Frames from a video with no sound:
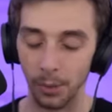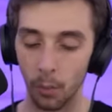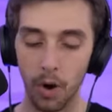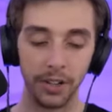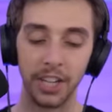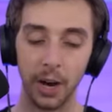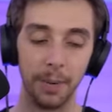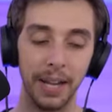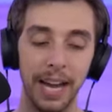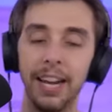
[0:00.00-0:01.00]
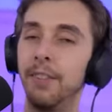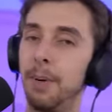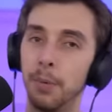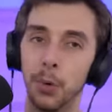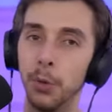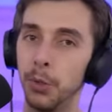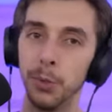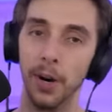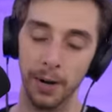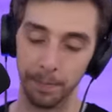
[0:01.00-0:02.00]
one comment. I don't remember who
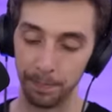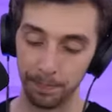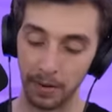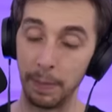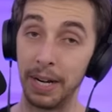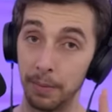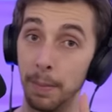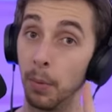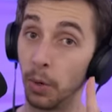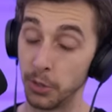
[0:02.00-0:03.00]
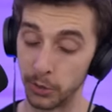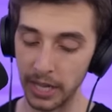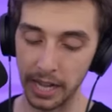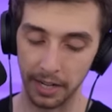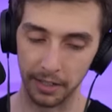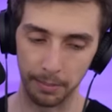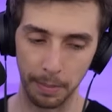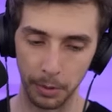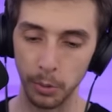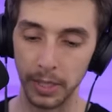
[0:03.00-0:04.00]
you are. I mean, I remember what you said. I don't
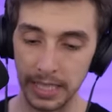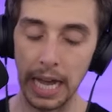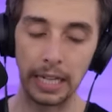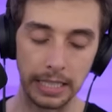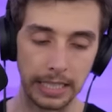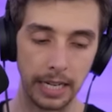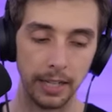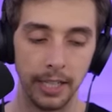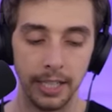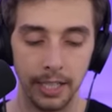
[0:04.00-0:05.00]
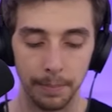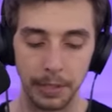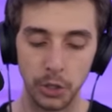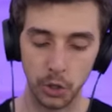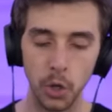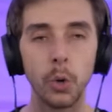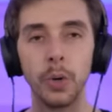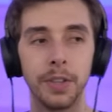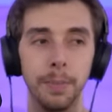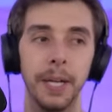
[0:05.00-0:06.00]
remember who exactly said it. But it stuck
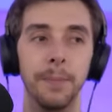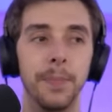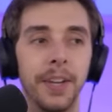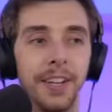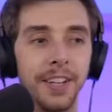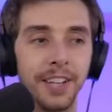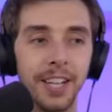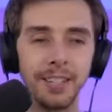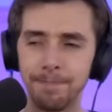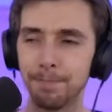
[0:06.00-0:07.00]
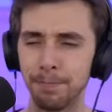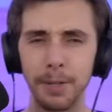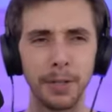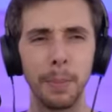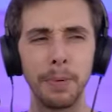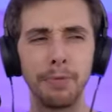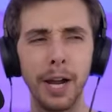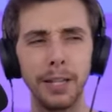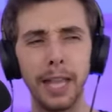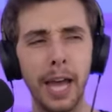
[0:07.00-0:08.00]
with me. Got me
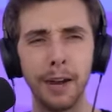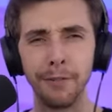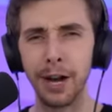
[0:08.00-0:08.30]
right there.